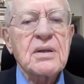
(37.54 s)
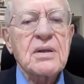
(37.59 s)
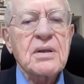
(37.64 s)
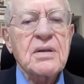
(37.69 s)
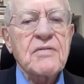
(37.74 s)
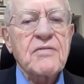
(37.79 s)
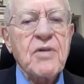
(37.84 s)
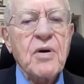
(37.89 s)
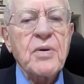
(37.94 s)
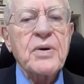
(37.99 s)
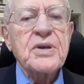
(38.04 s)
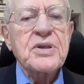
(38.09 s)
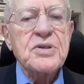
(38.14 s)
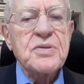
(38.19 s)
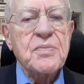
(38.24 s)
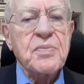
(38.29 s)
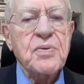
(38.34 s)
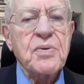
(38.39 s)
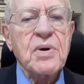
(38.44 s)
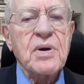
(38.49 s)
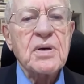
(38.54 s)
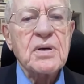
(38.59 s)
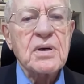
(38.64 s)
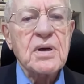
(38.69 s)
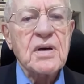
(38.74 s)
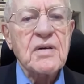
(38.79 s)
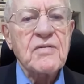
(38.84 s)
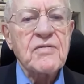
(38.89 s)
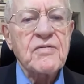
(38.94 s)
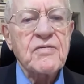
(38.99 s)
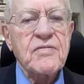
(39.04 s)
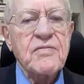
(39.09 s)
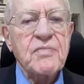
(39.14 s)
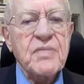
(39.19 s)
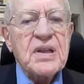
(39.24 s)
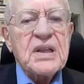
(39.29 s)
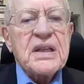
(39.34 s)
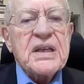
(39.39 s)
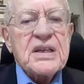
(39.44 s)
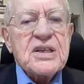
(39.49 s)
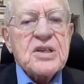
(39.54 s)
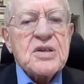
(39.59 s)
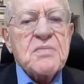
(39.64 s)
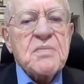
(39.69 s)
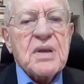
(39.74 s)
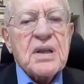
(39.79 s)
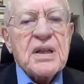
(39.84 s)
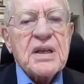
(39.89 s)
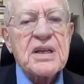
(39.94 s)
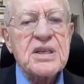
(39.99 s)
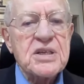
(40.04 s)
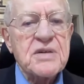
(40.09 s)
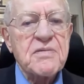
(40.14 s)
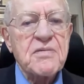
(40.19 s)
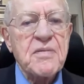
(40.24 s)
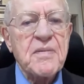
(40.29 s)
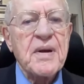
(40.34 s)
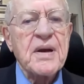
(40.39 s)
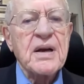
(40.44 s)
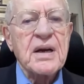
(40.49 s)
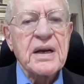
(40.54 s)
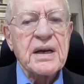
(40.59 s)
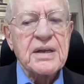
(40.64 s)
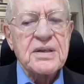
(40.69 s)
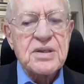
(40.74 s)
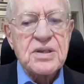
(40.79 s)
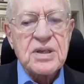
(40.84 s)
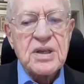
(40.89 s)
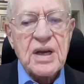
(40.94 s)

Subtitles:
the voting support of millions and millions of Americans.